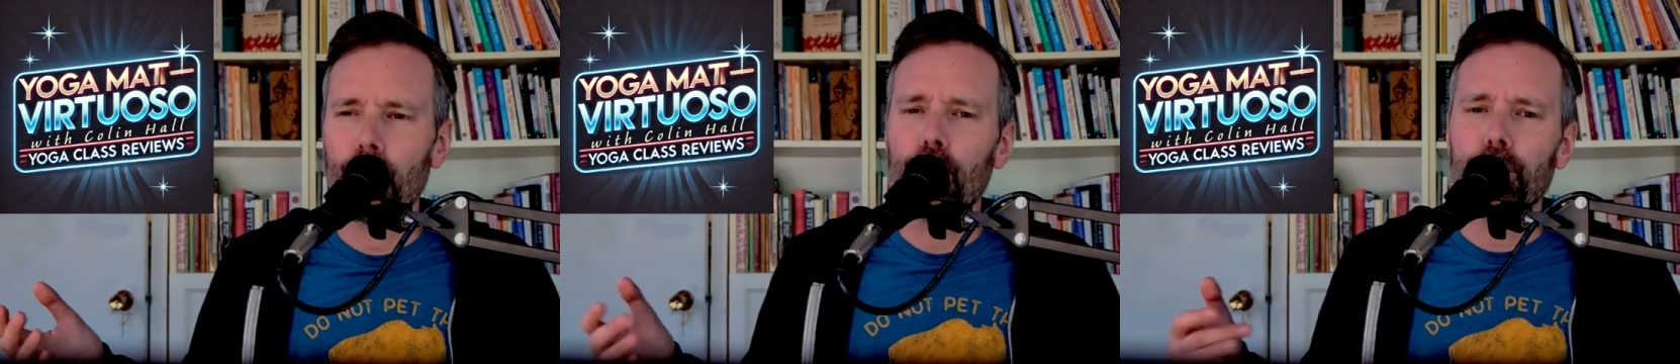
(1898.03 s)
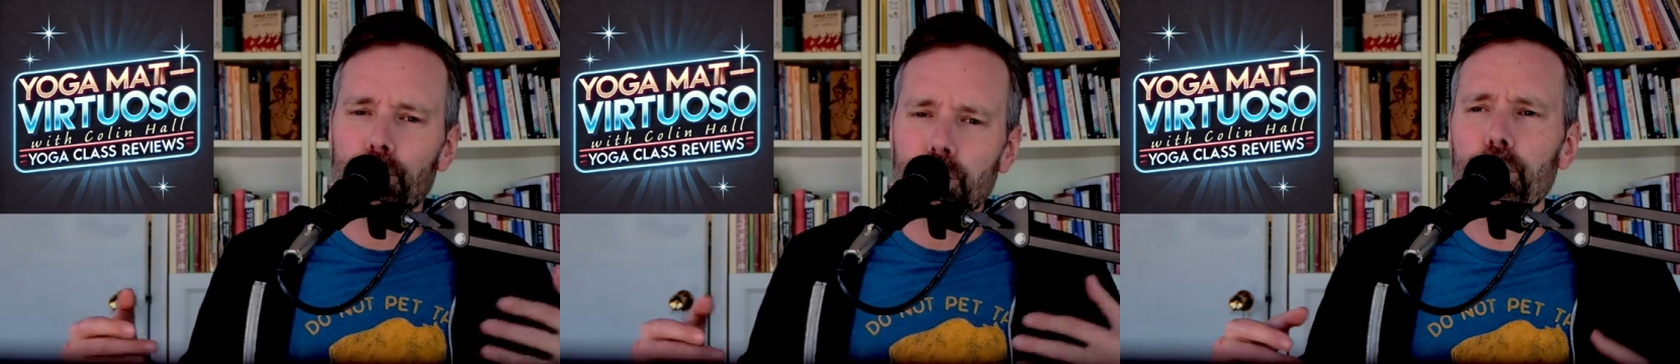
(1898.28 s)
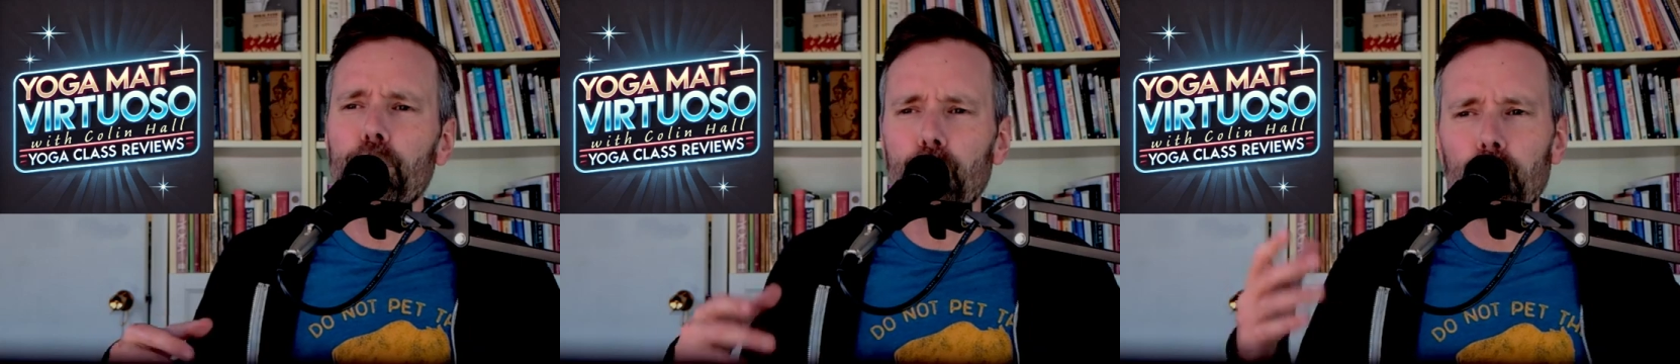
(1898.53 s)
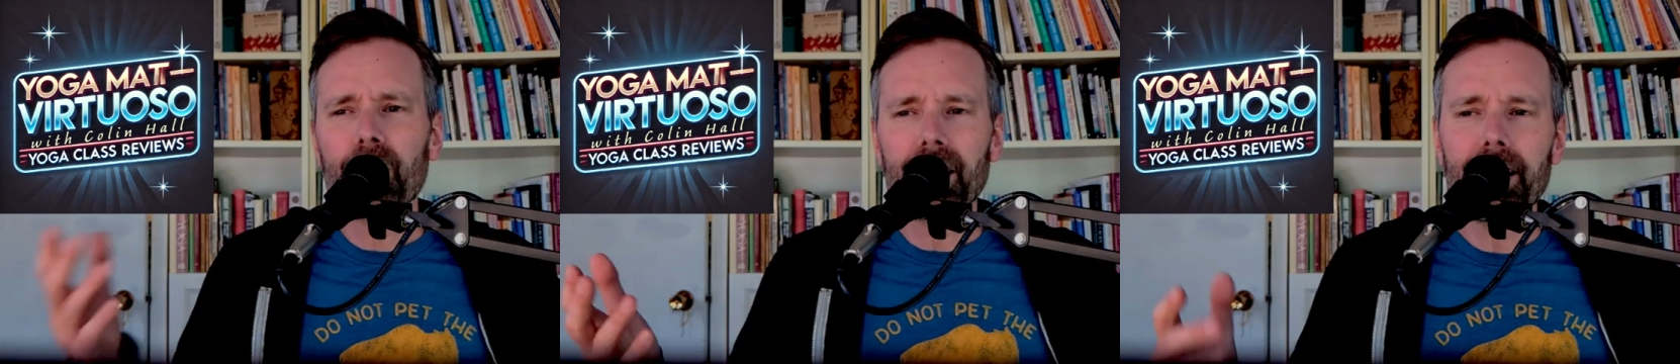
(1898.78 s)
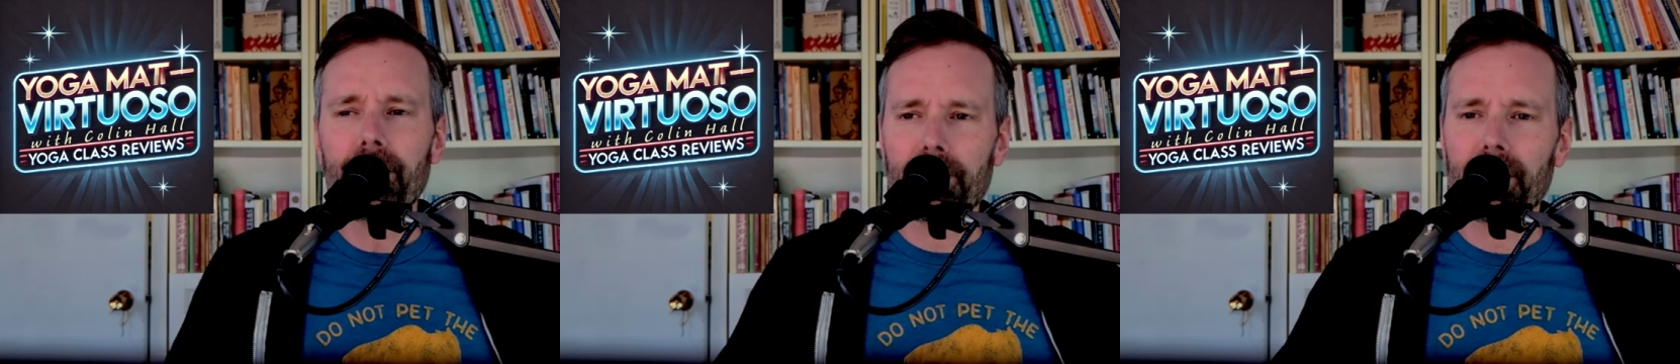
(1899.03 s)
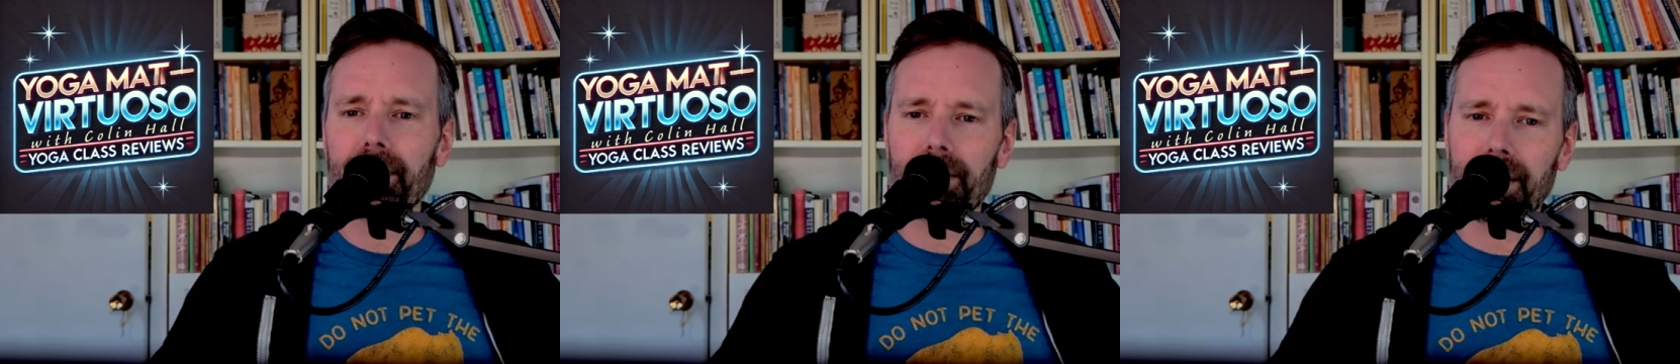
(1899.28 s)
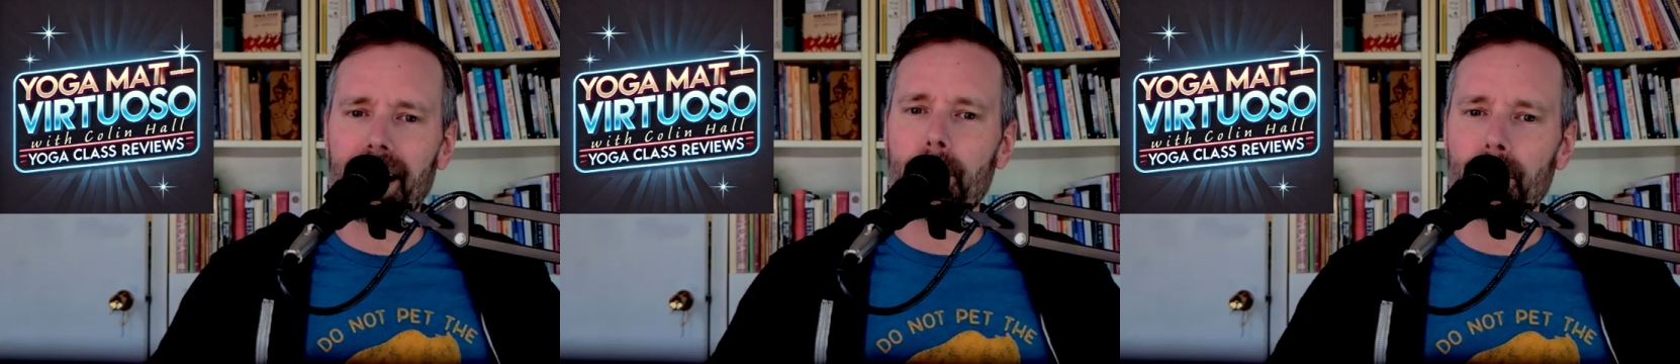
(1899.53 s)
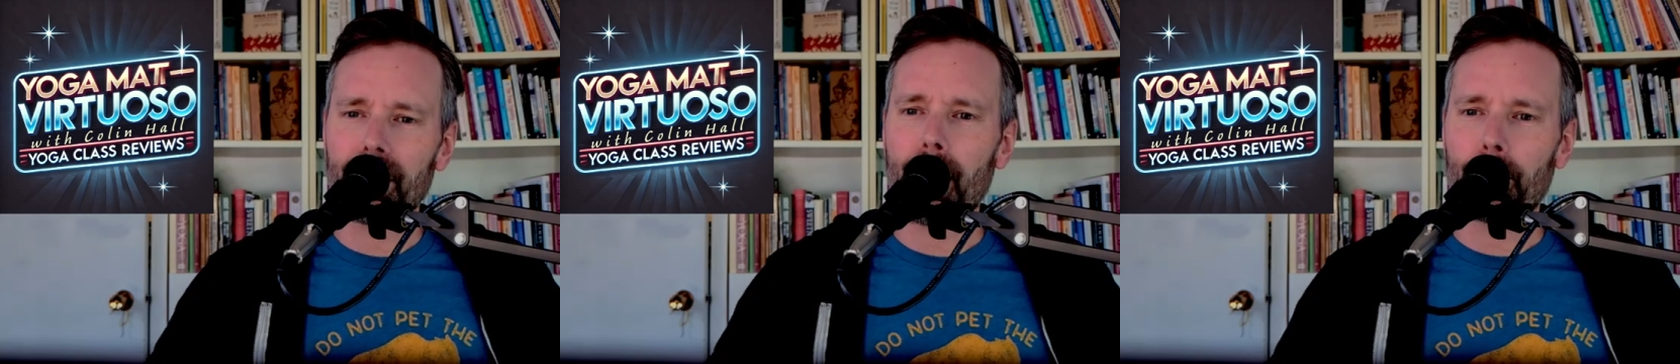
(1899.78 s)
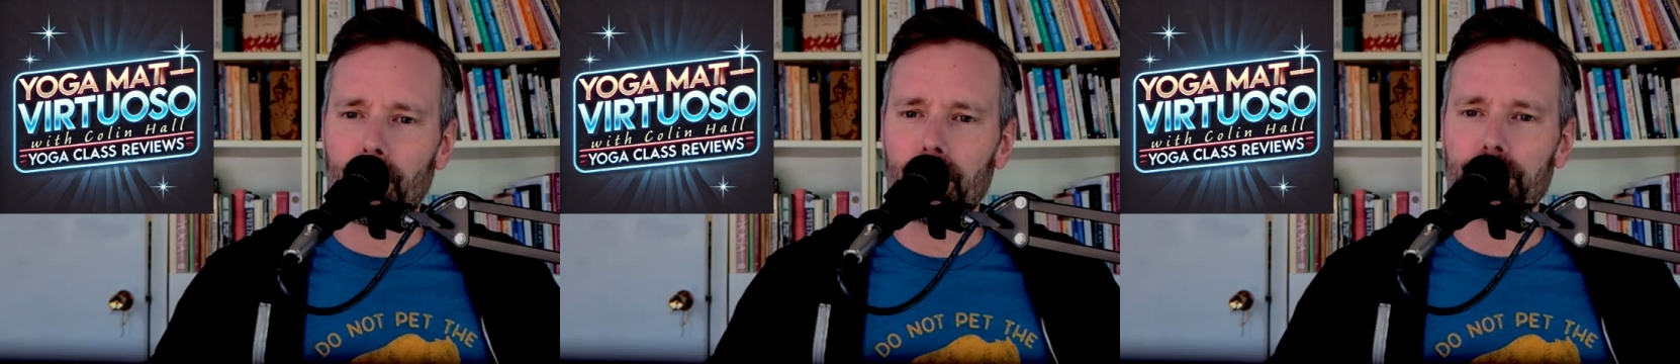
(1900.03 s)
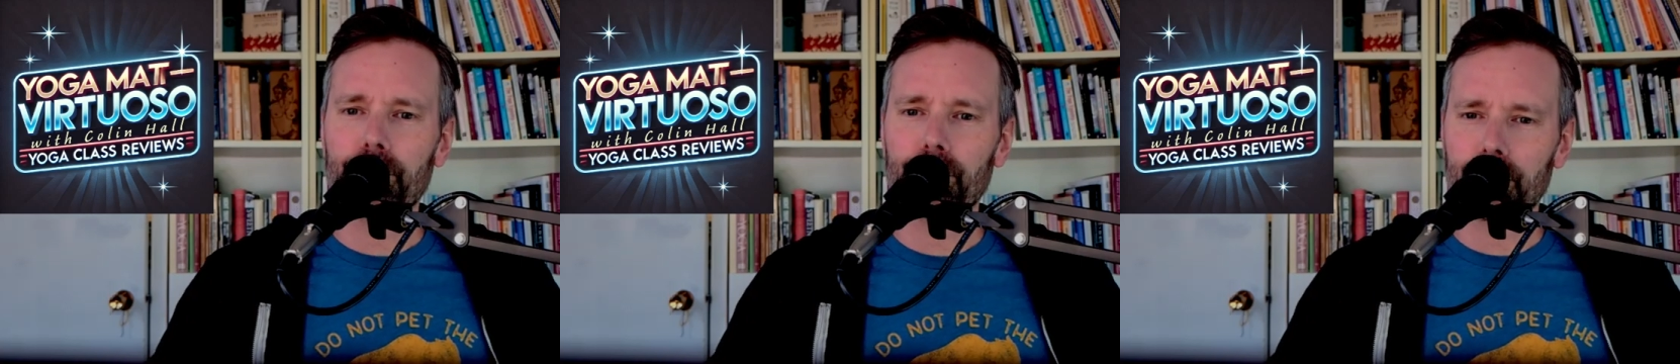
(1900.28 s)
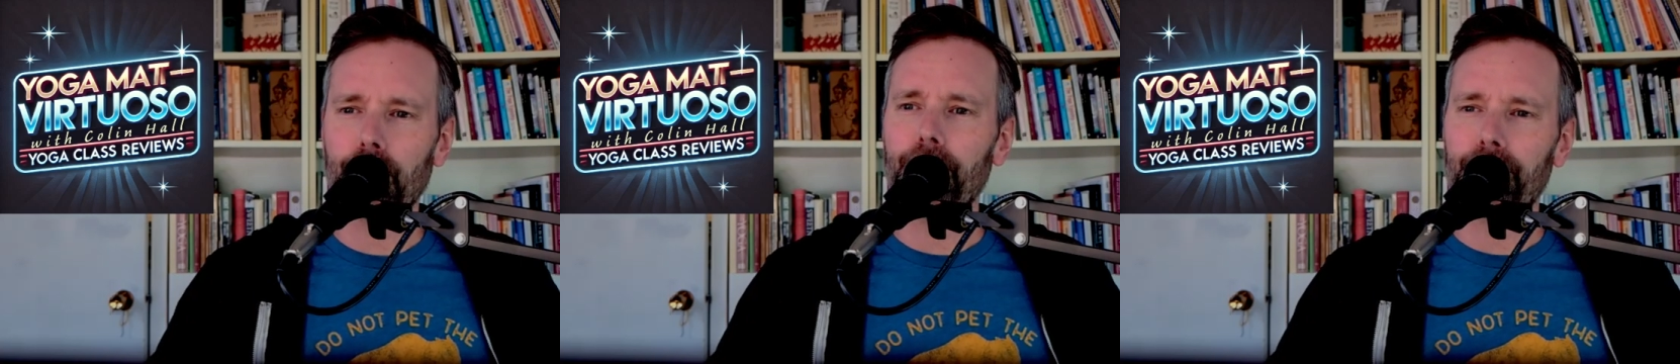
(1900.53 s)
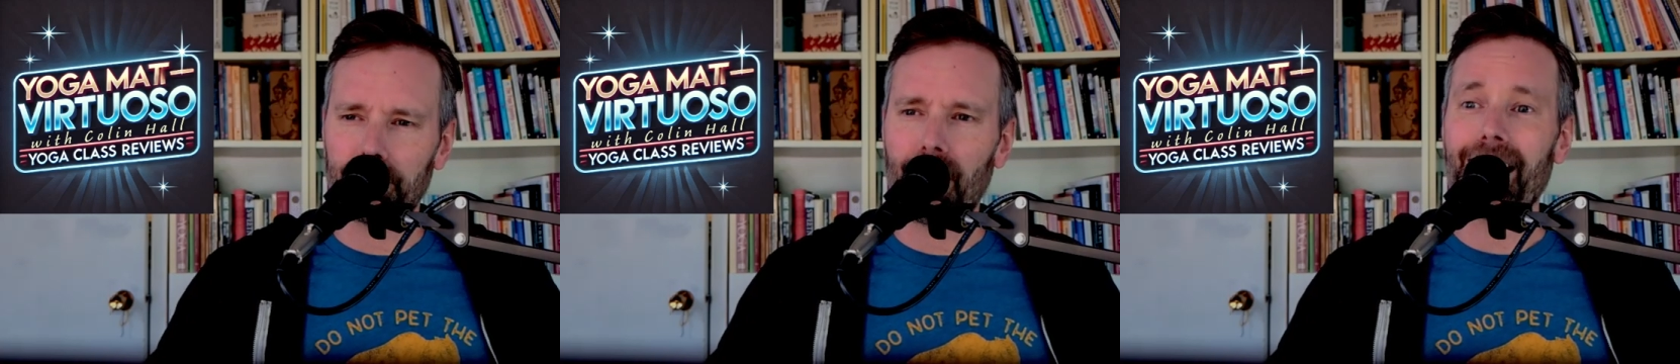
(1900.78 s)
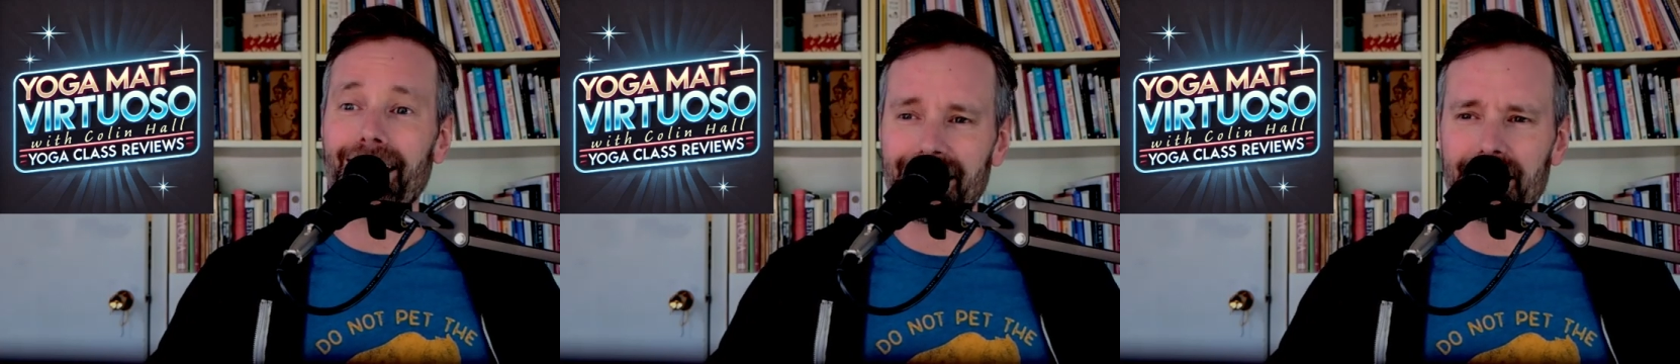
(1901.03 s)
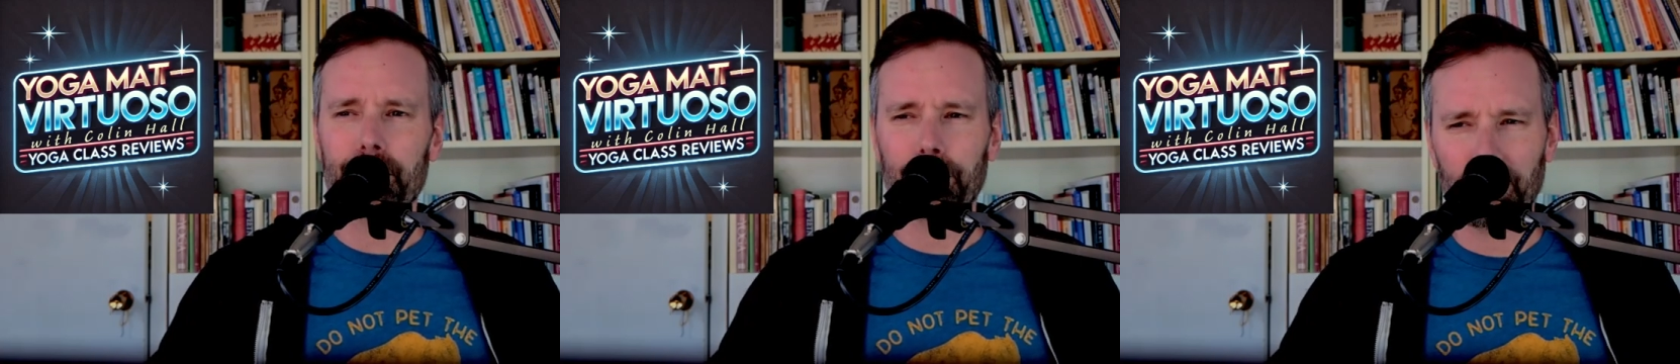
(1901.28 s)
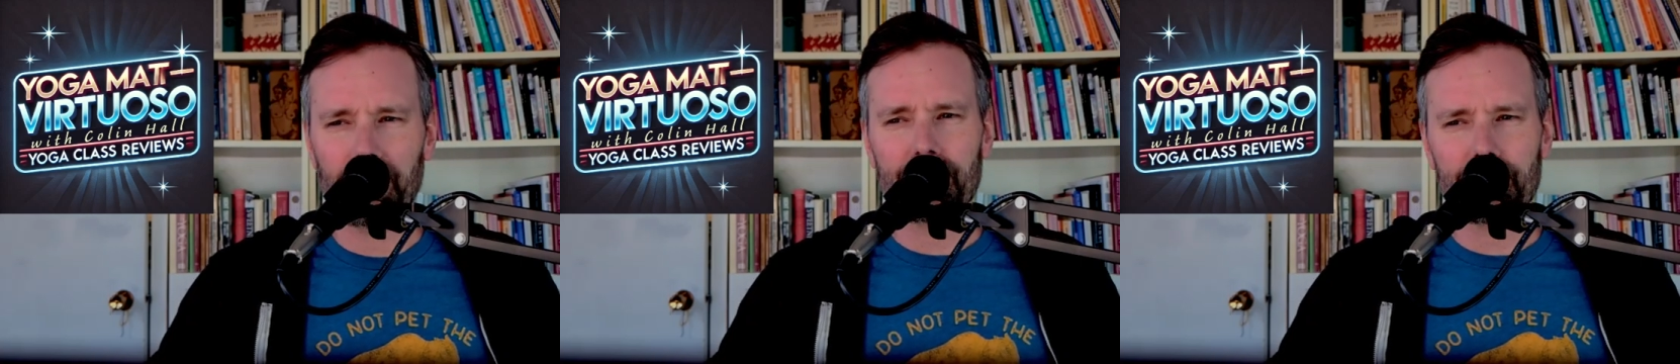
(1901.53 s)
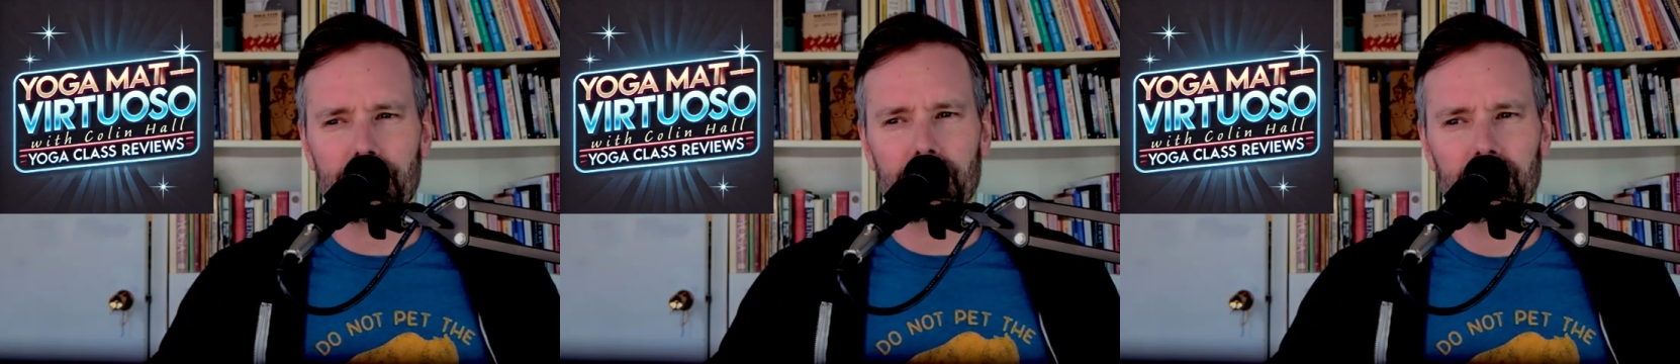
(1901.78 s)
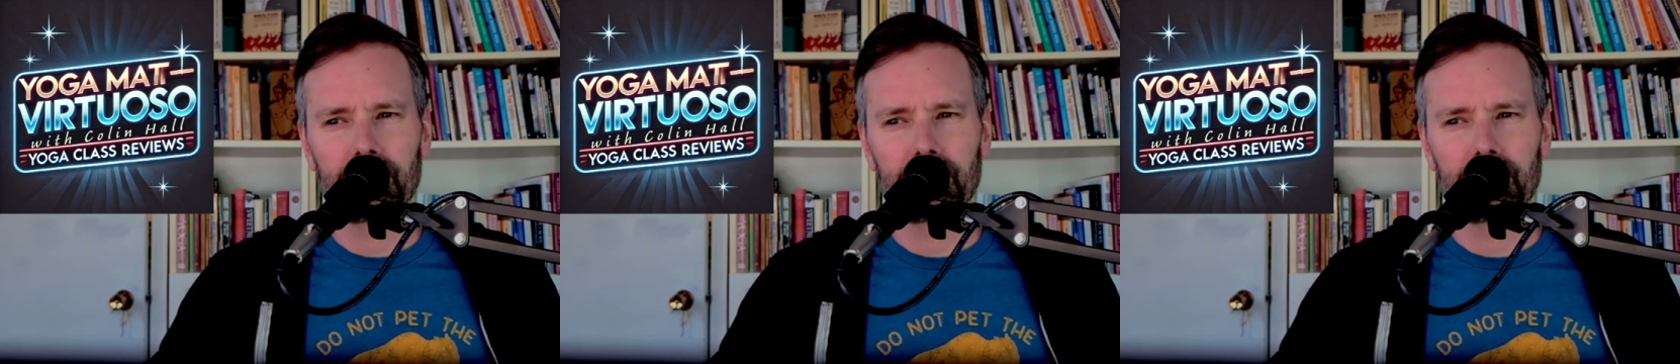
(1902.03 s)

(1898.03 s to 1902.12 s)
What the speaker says: Do you really think the name of that posture is called flying splits?